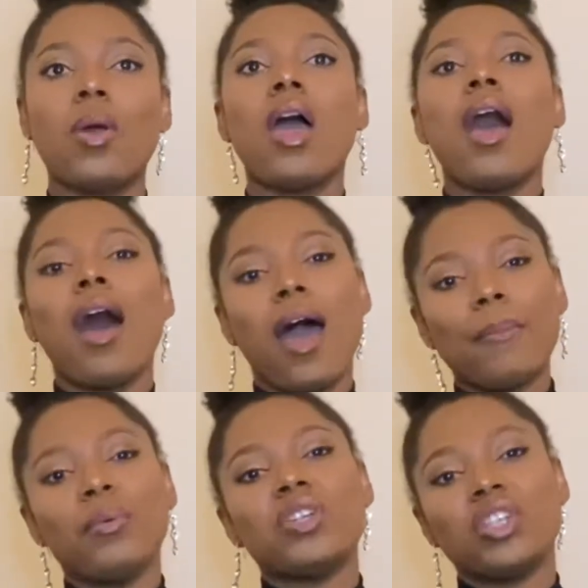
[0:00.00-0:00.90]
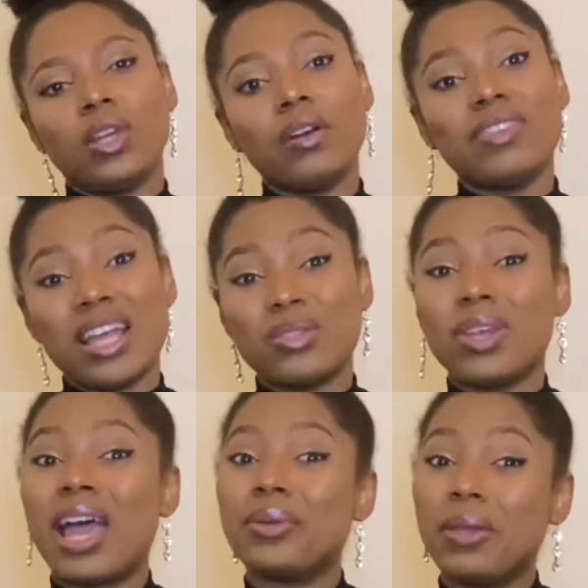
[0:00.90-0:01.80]
So I've been watching a lot of that.
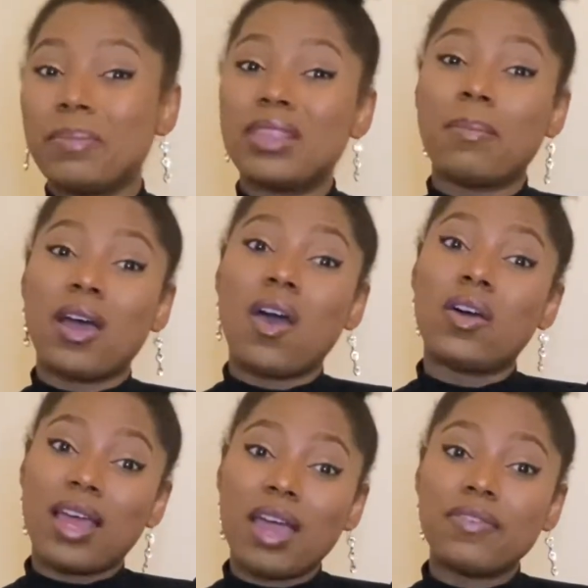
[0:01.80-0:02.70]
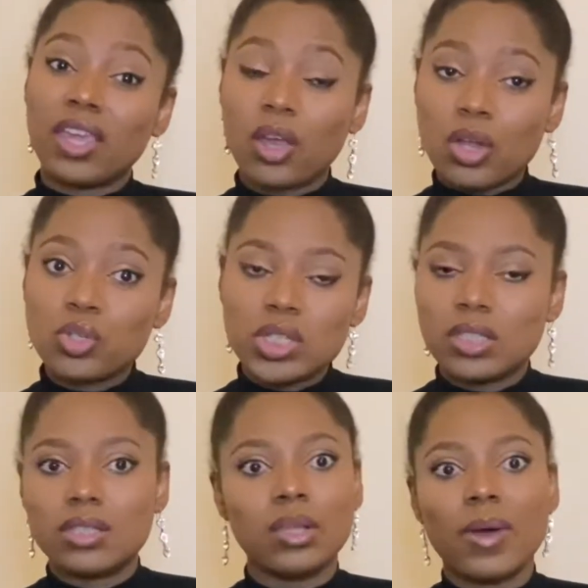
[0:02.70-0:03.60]
So now I know a bit about other African
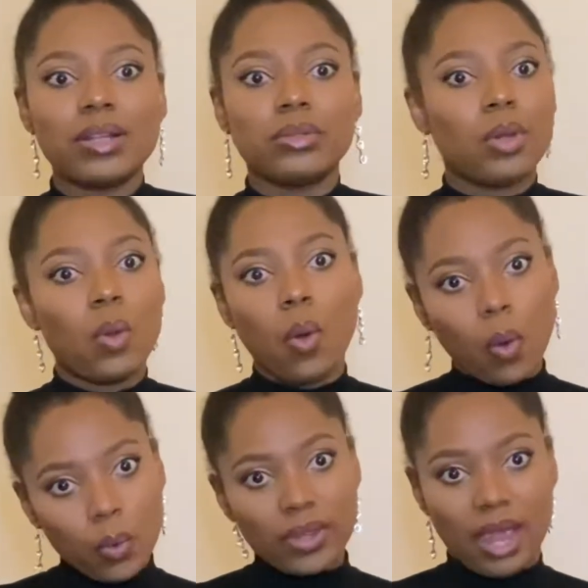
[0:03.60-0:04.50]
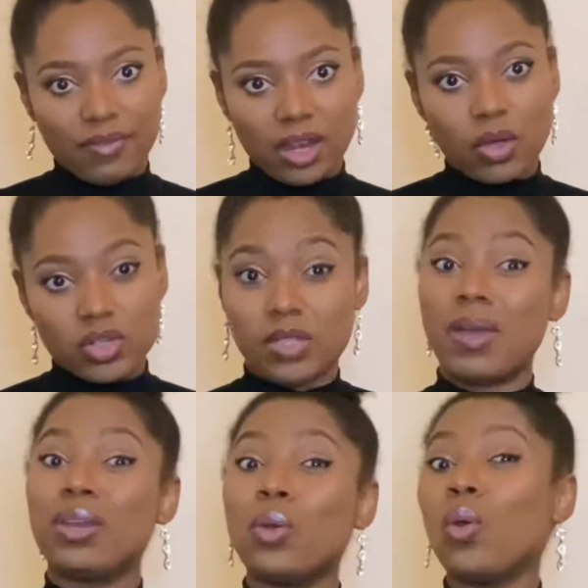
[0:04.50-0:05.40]
countries. Still I do not know all the African
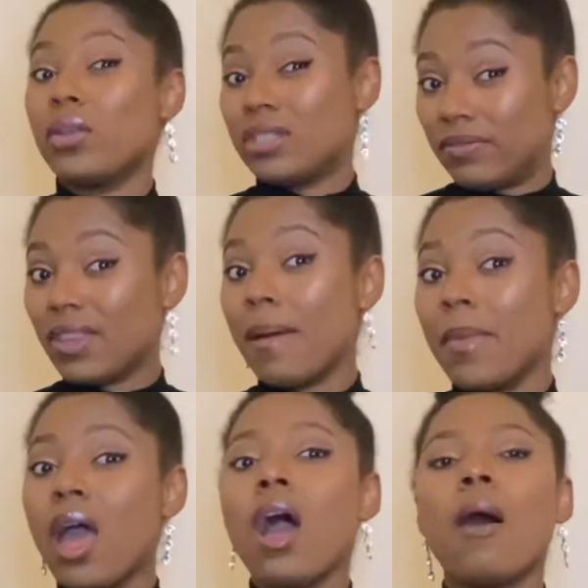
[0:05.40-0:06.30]
countries, but I know lots of them.